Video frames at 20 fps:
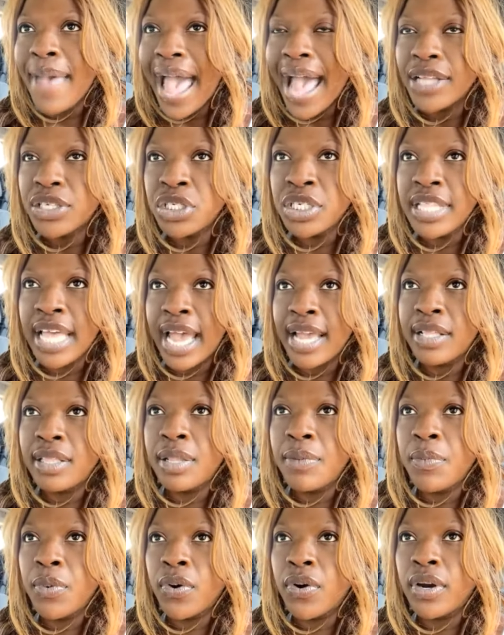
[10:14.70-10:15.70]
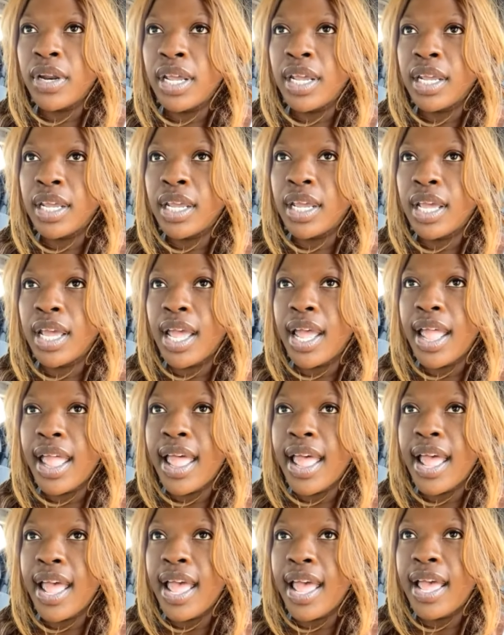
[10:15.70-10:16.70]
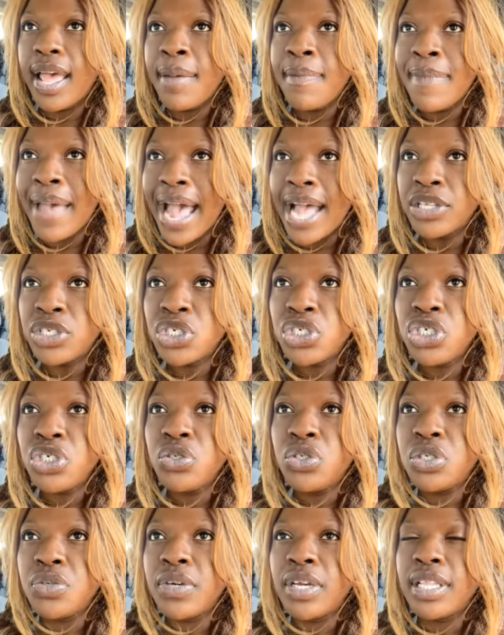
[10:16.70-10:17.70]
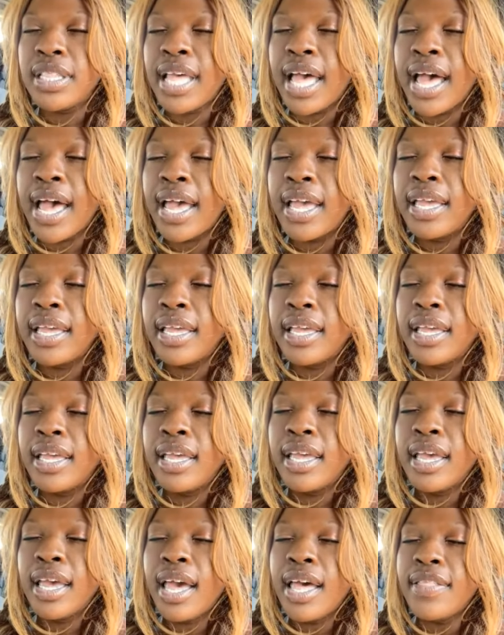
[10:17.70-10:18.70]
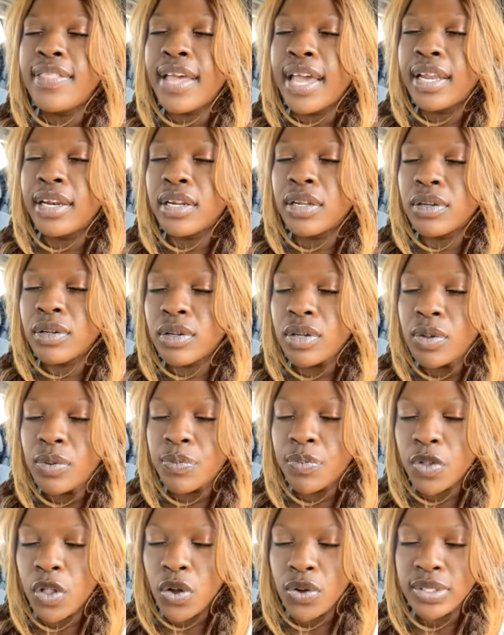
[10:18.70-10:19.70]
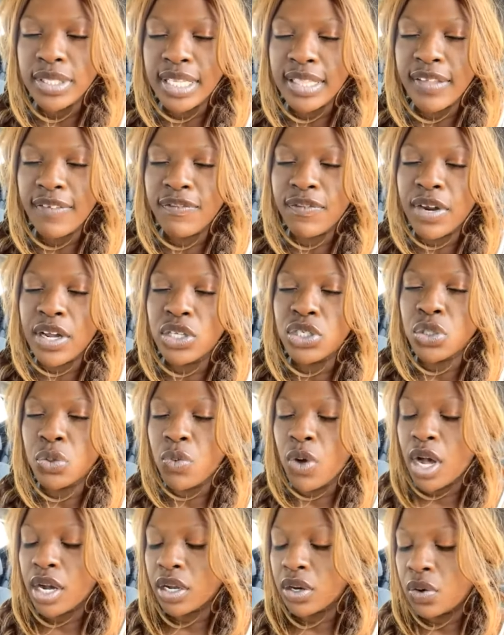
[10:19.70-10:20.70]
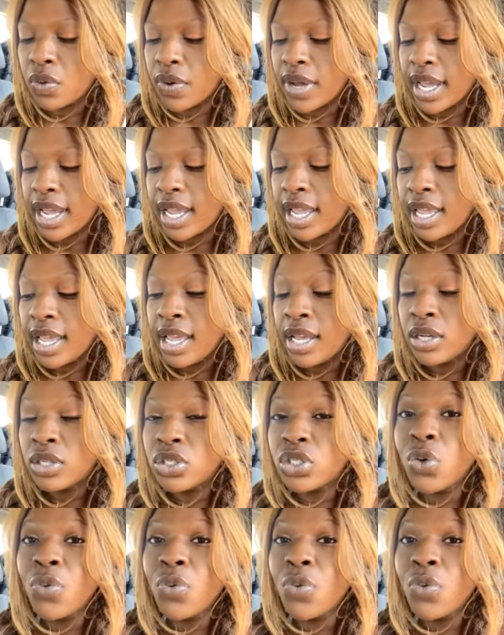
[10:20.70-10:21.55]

Imagine that in the morning Imagine you doing that and then closing the fridge and walking away.